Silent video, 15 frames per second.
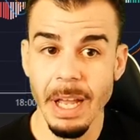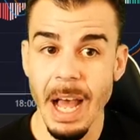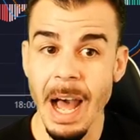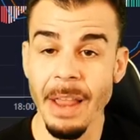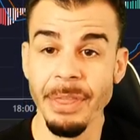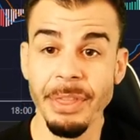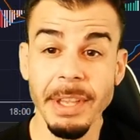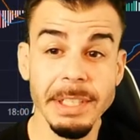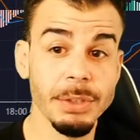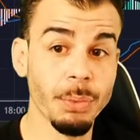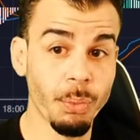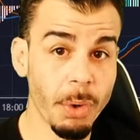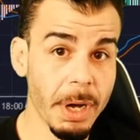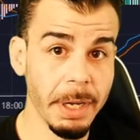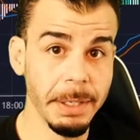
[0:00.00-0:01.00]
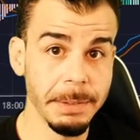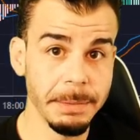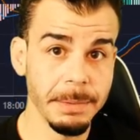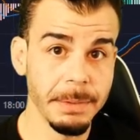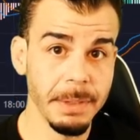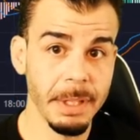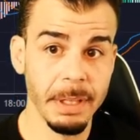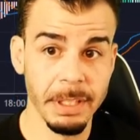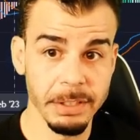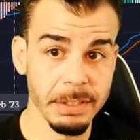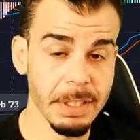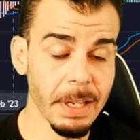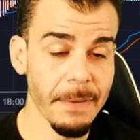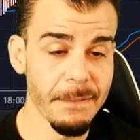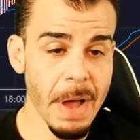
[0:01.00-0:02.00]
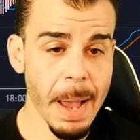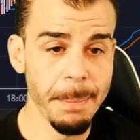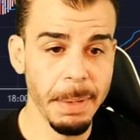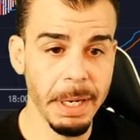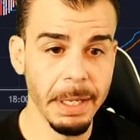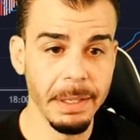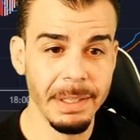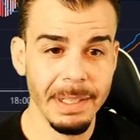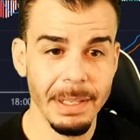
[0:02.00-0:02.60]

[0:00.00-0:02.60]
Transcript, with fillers: on this run, this is on the five minute,